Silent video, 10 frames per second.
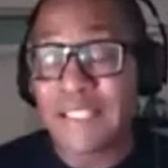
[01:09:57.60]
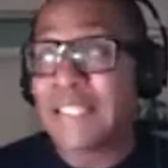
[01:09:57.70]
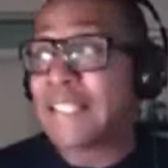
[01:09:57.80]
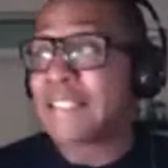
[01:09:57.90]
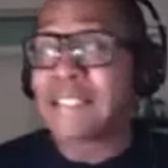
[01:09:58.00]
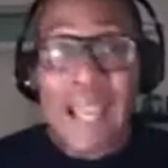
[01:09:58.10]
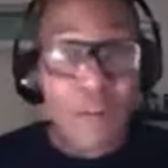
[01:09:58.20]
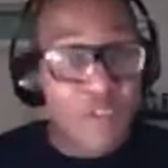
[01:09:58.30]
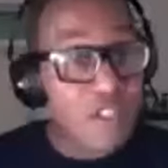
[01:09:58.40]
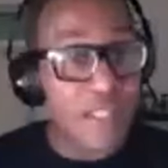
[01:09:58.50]
The
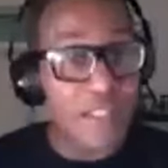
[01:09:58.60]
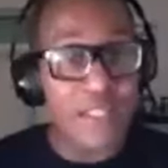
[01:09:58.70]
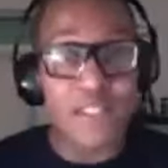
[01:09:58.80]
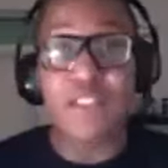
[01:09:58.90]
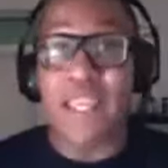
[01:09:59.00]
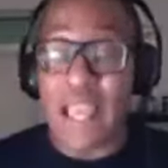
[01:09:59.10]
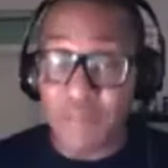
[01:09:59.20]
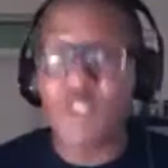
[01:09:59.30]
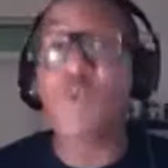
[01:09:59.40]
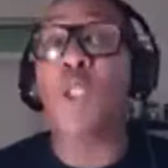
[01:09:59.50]
downside is they have to
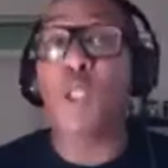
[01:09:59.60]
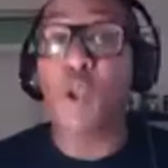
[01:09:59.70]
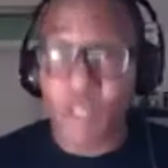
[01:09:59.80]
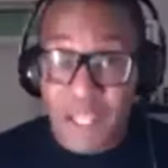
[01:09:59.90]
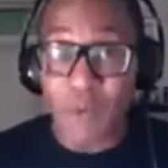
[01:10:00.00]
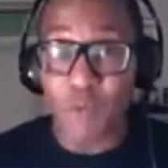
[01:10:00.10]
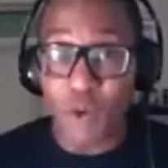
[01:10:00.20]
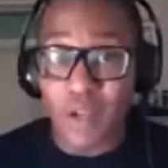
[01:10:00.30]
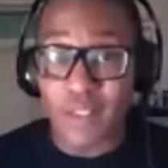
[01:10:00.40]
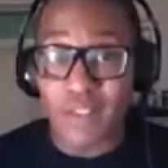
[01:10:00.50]
do a lot of that
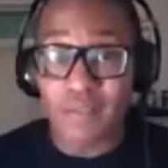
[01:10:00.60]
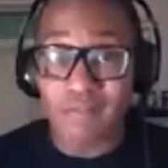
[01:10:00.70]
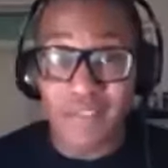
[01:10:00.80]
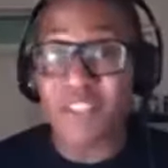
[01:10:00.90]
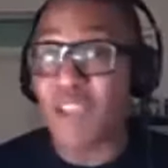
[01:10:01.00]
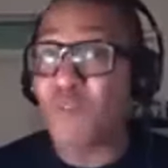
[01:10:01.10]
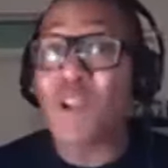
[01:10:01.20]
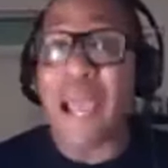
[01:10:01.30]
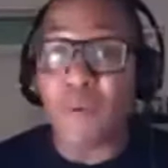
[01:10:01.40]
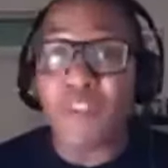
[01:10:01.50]
work, several
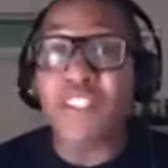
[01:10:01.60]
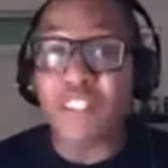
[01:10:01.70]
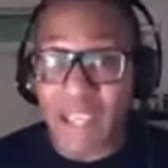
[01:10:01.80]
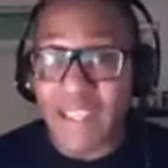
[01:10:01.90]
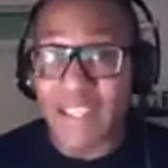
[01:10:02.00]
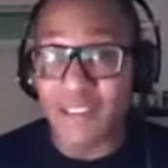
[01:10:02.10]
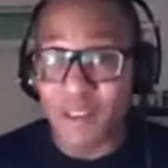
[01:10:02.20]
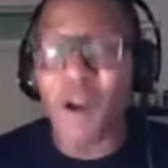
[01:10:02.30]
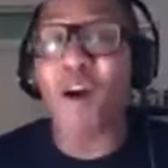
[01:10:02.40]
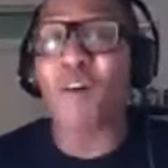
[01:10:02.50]
hours a day
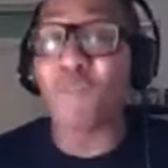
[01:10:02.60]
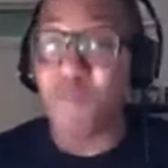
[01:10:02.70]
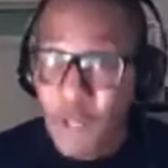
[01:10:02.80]
of pretty